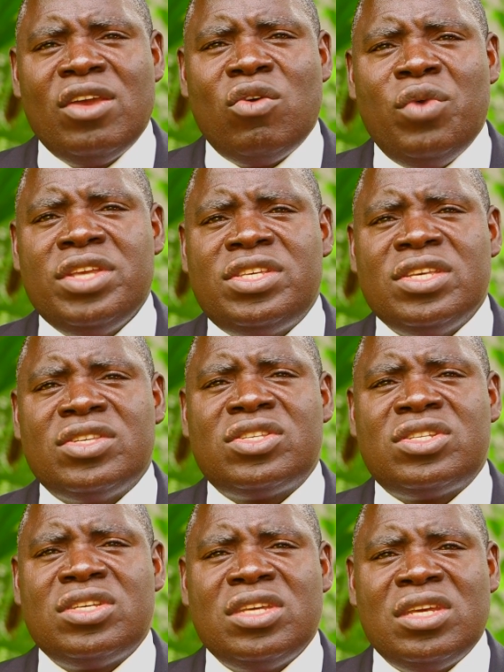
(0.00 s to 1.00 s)
which is
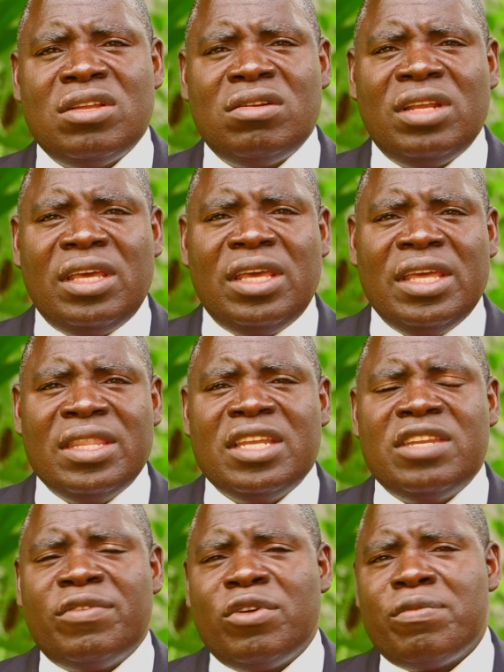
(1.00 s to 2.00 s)
still in
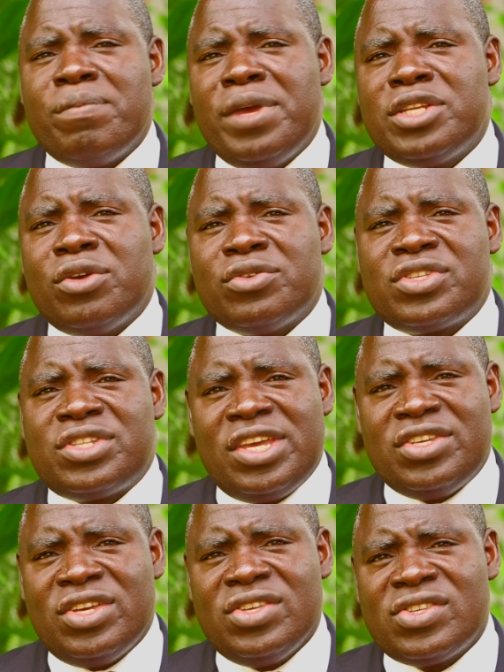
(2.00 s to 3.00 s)
the developmental
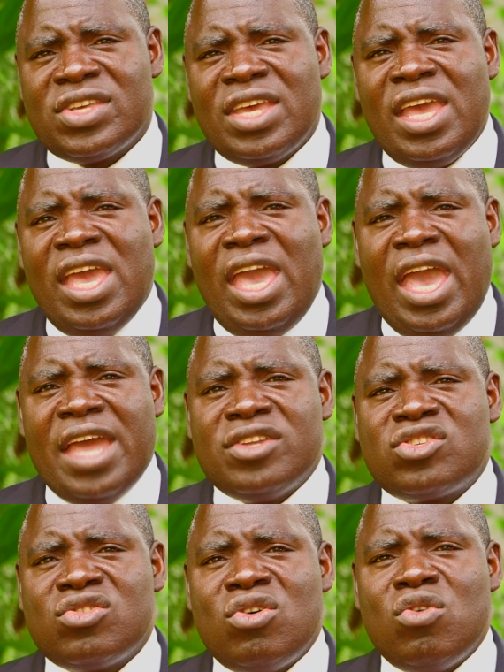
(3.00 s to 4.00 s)
stages.
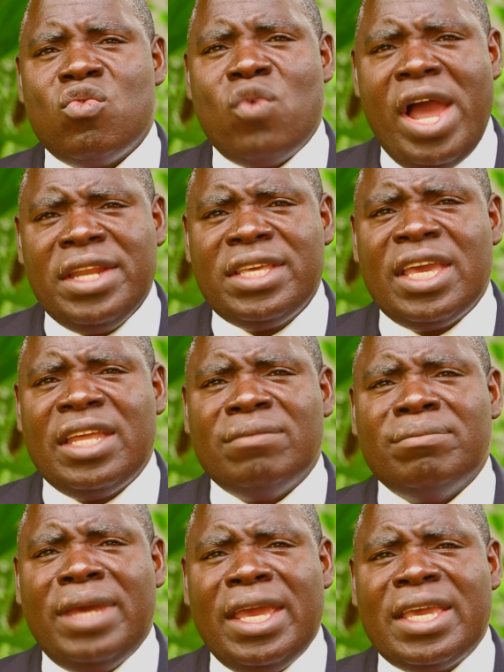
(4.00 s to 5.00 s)
And so one
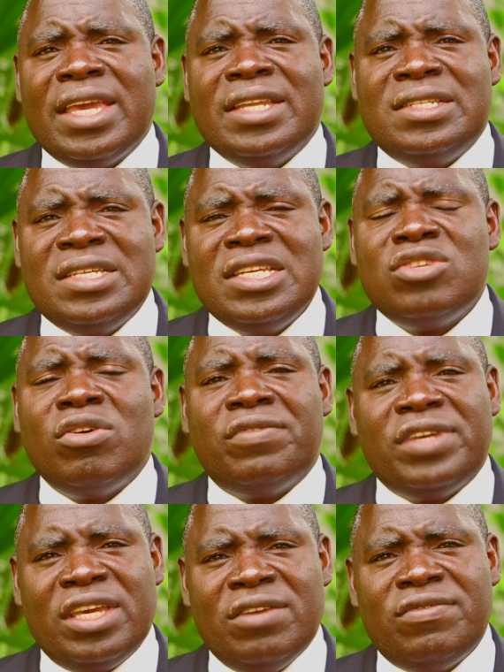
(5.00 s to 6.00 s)
can make a deed
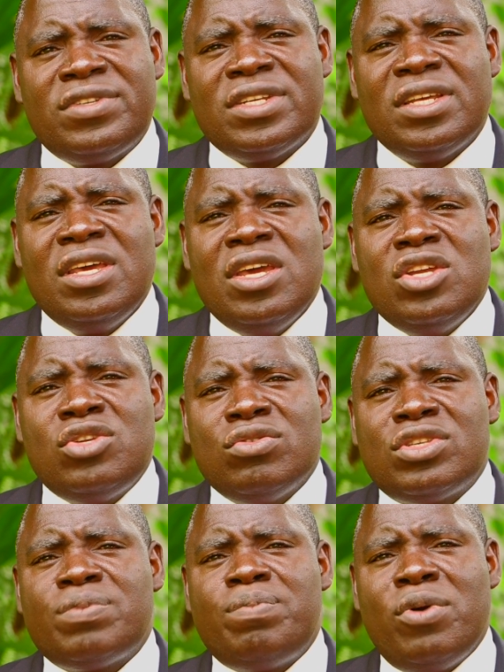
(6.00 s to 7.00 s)
of gift
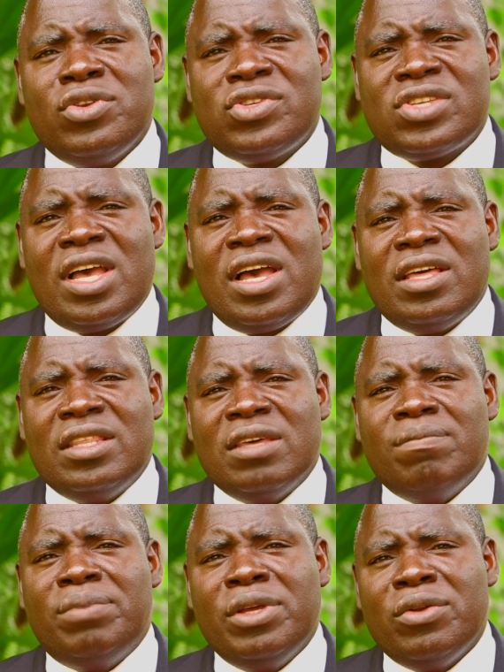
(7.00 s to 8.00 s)
to sponsor
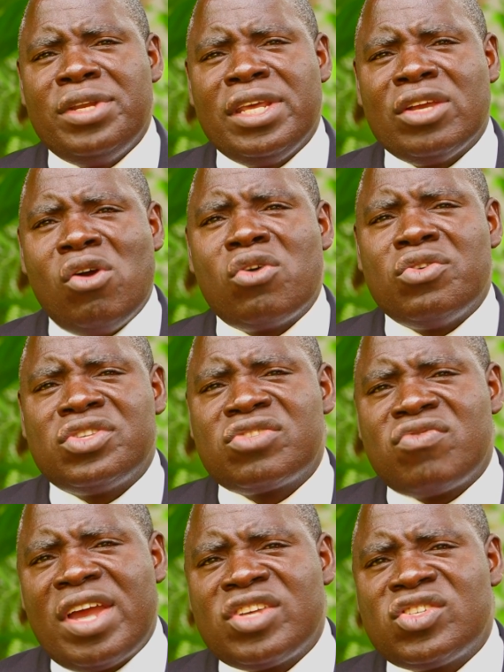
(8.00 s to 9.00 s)
the building or
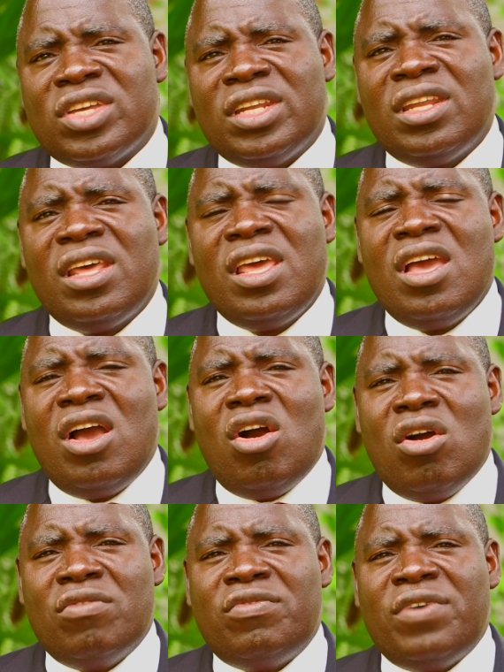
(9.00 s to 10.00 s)
construction
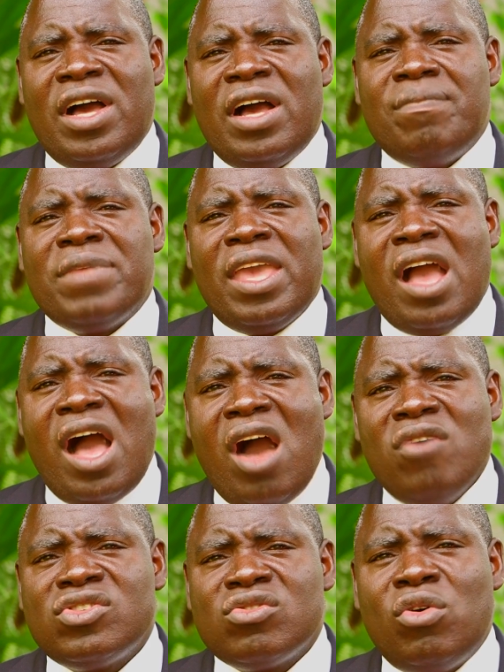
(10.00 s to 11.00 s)
of a
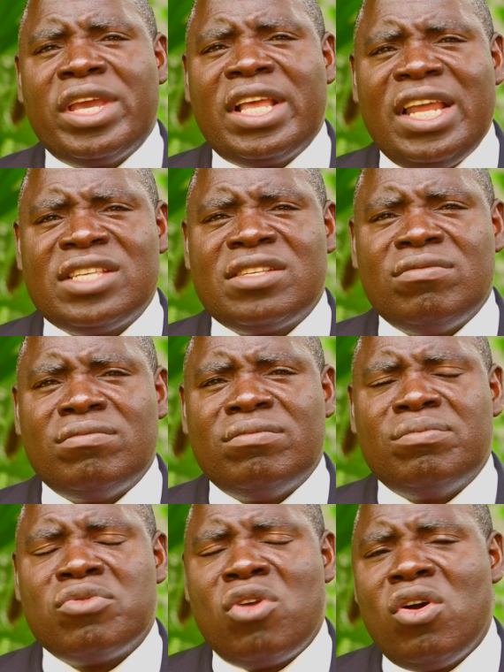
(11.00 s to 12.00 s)
house or a
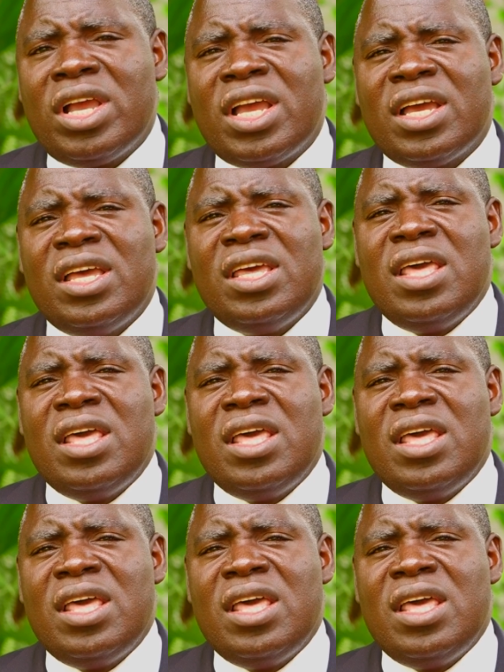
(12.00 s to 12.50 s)
classroom block